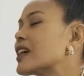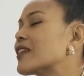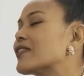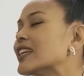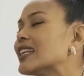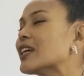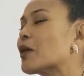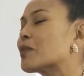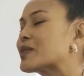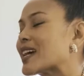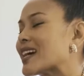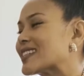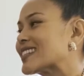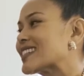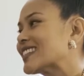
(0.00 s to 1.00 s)
definitely
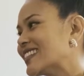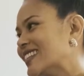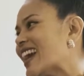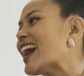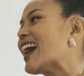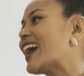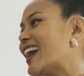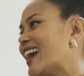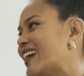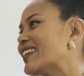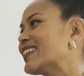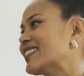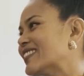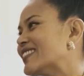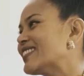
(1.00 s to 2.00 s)
obsessed. Yeah,
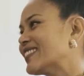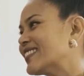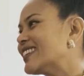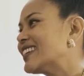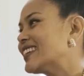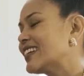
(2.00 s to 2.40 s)
that's good.